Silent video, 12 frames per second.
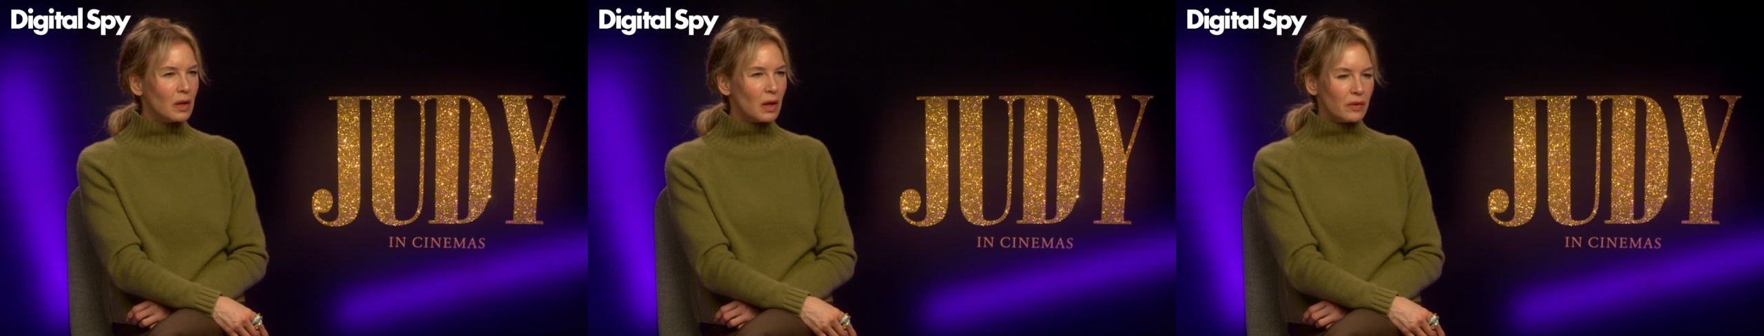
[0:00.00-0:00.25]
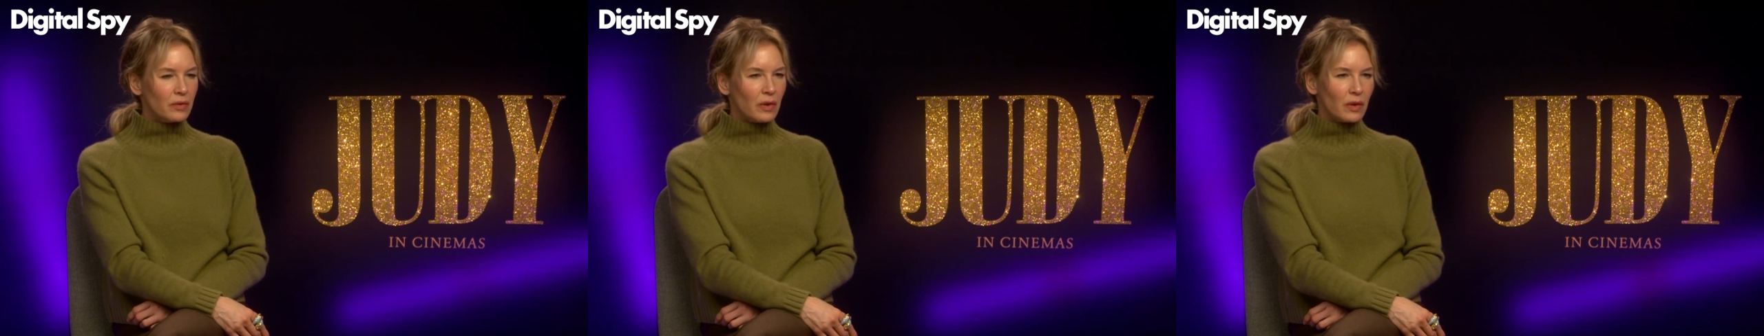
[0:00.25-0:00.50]

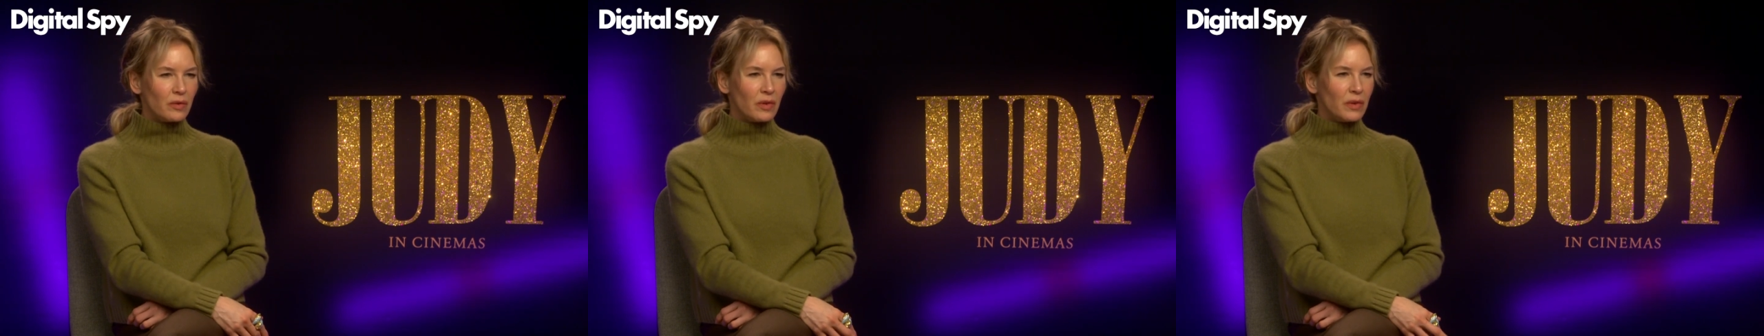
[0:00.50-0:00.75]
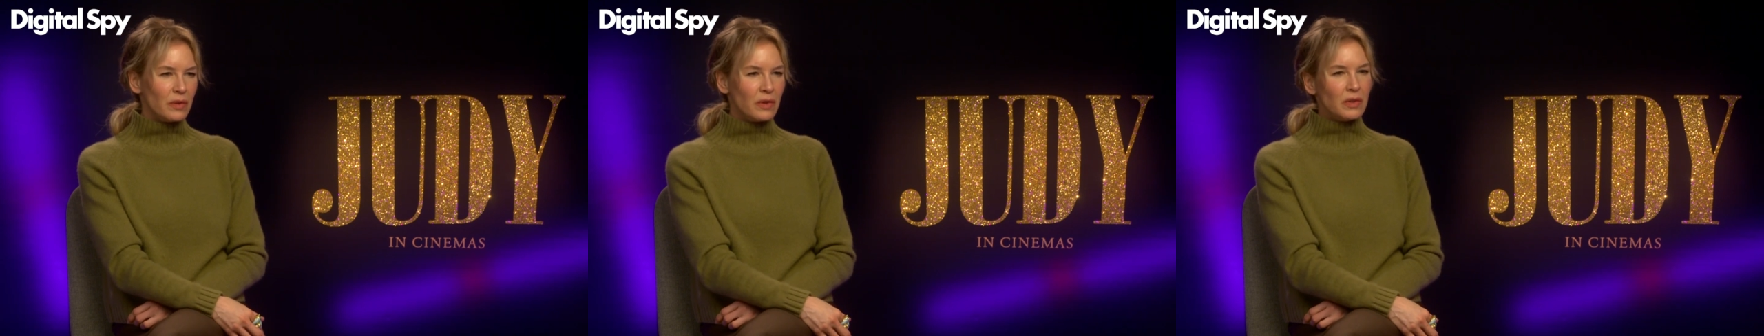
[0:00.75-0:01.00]
of
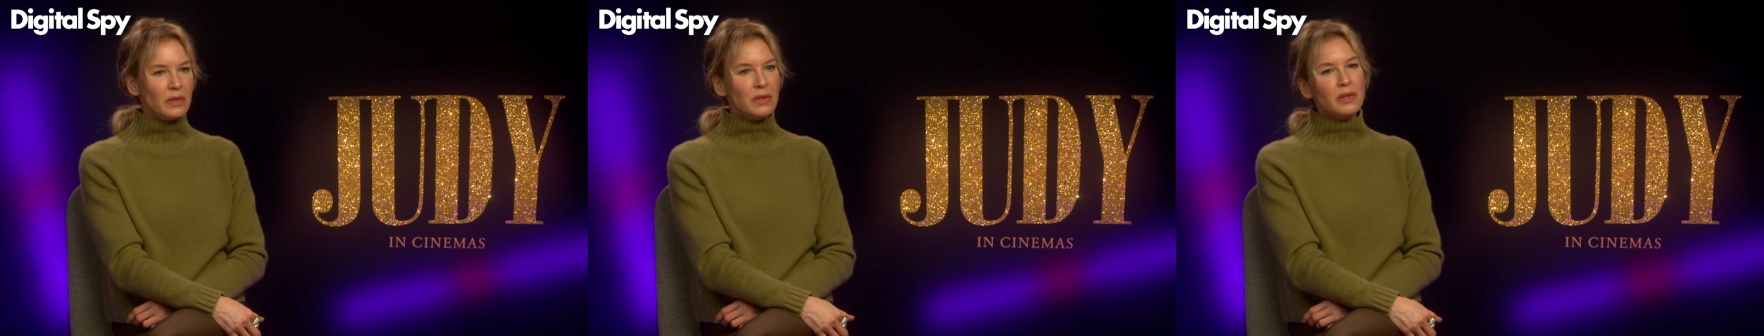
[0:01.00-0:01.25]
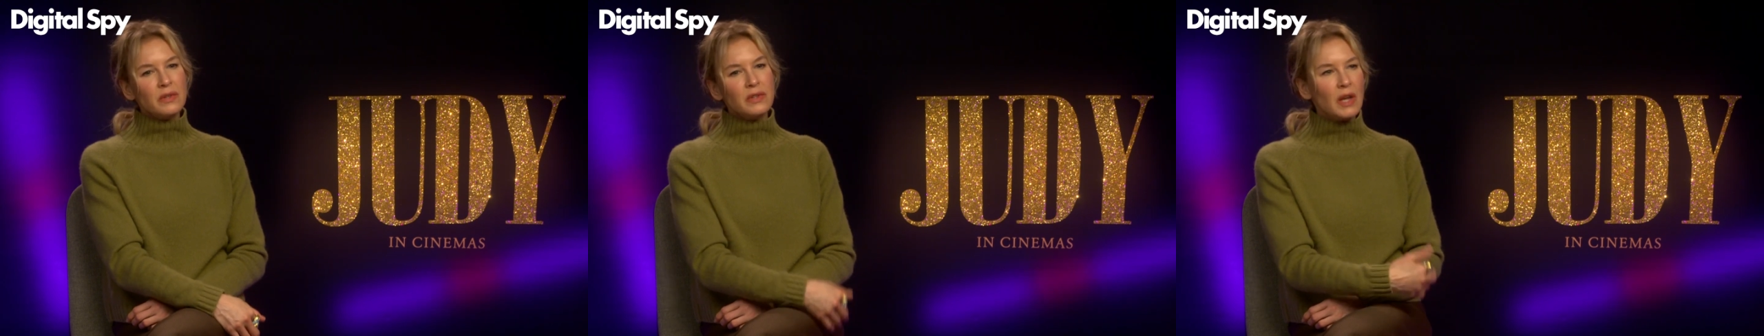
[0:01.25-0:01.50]

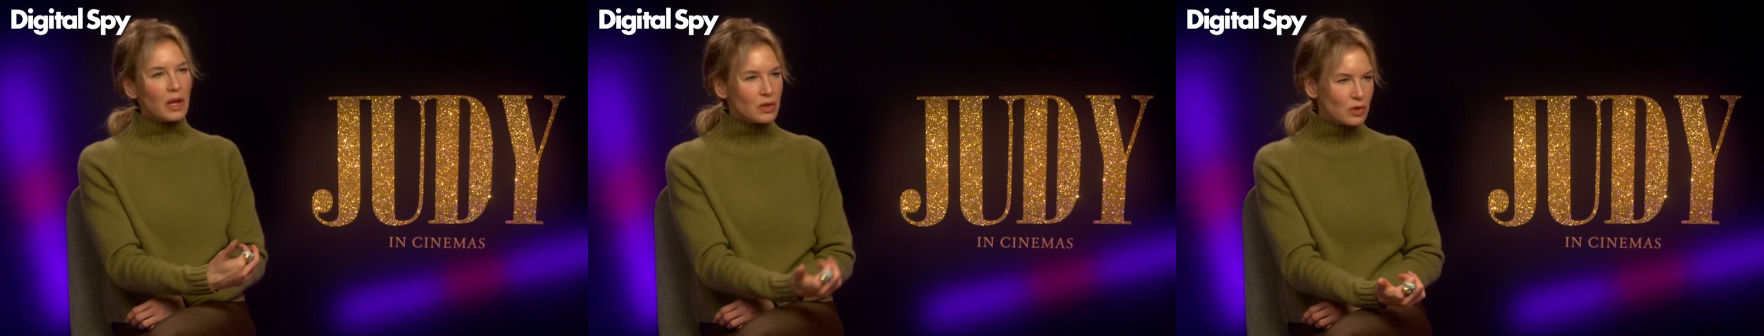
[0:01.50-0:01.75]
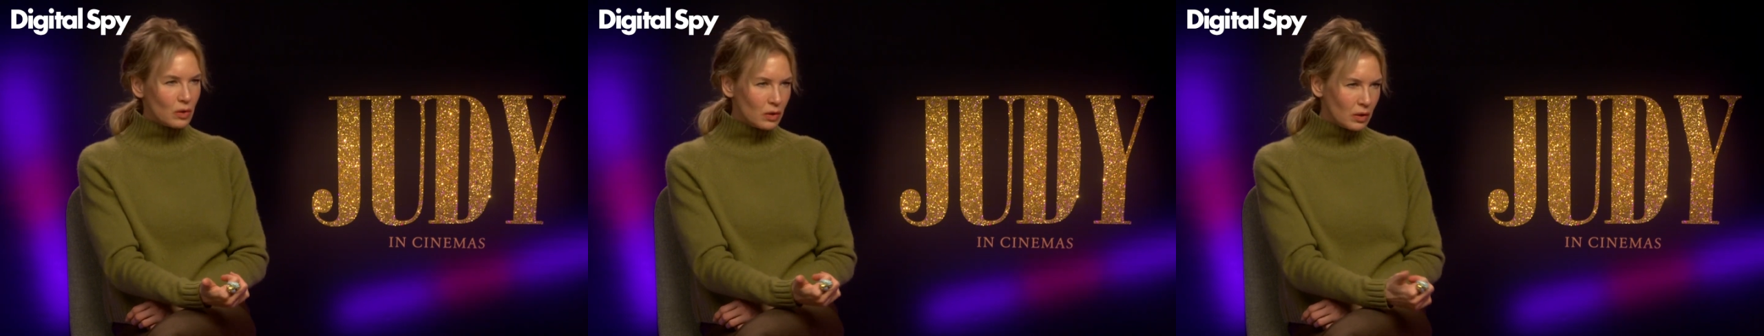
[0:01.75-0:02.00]
the
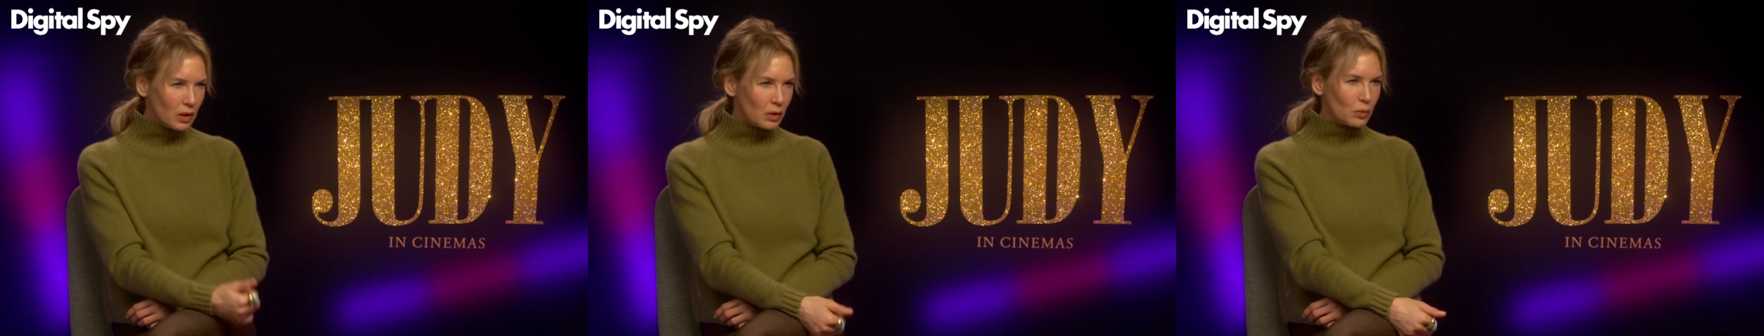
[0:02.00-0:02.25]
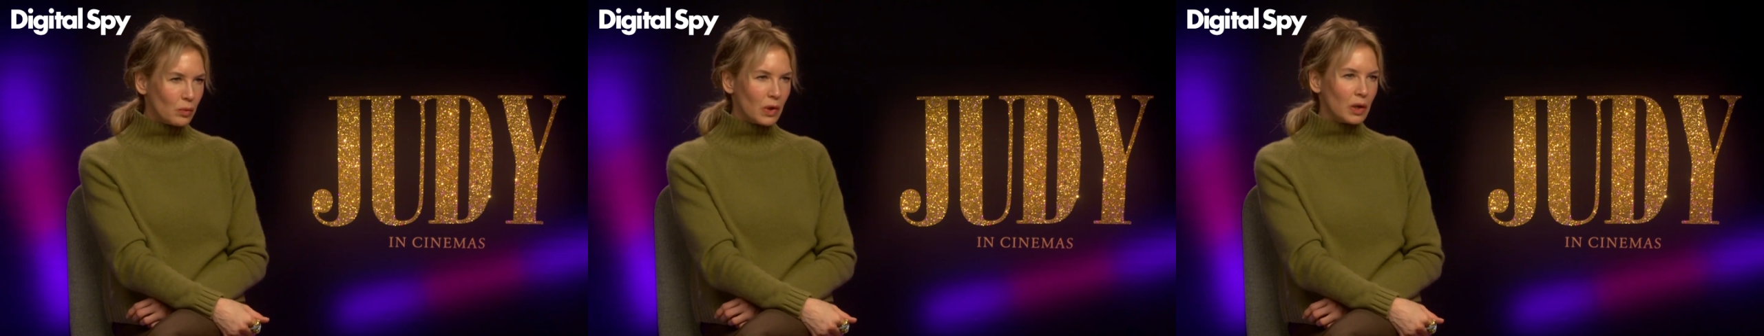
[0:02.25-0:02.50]
schedule
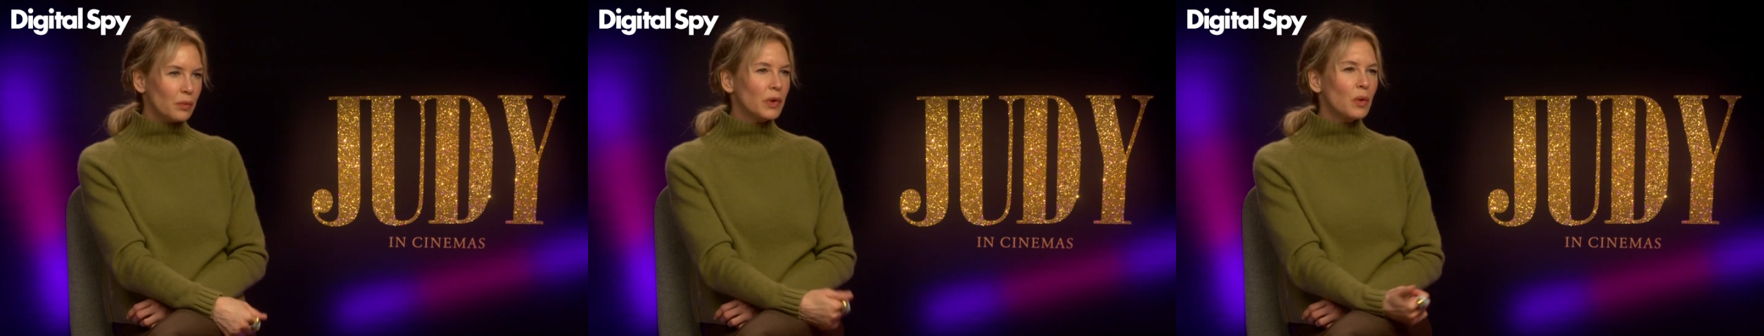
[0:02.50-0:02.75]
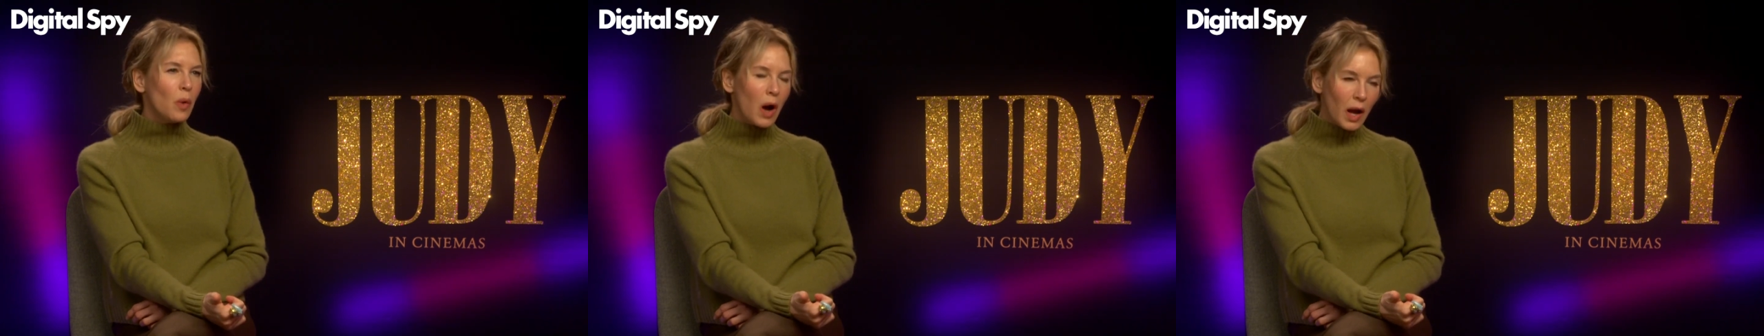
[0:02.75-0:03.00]
and what it
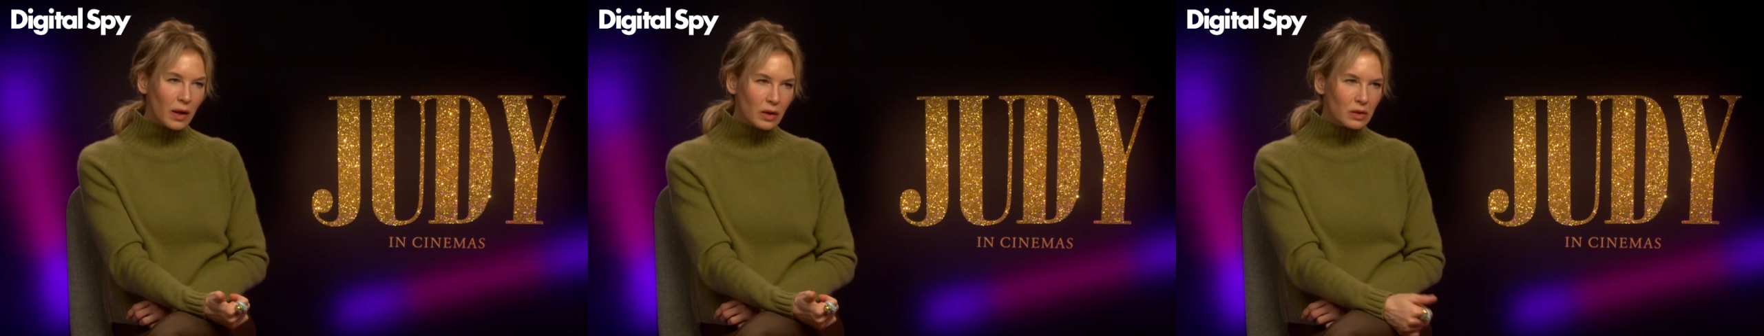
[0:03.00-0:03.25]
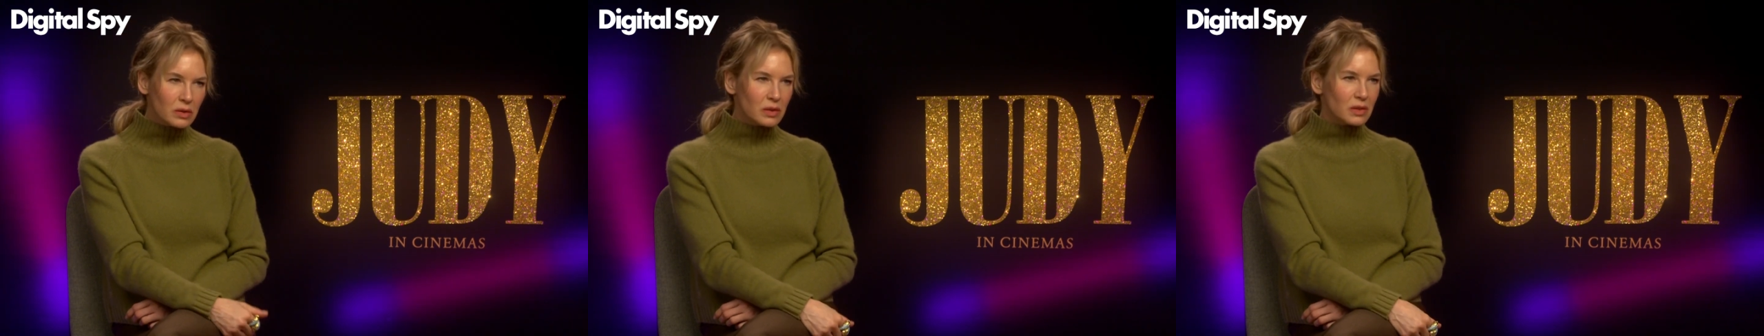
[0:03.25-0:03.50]

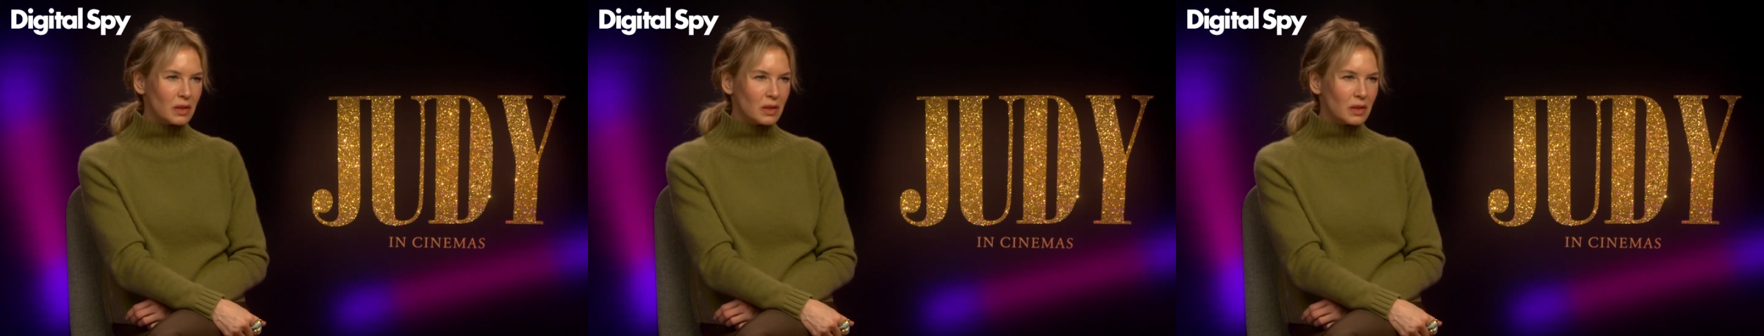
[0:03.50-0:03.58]
requires,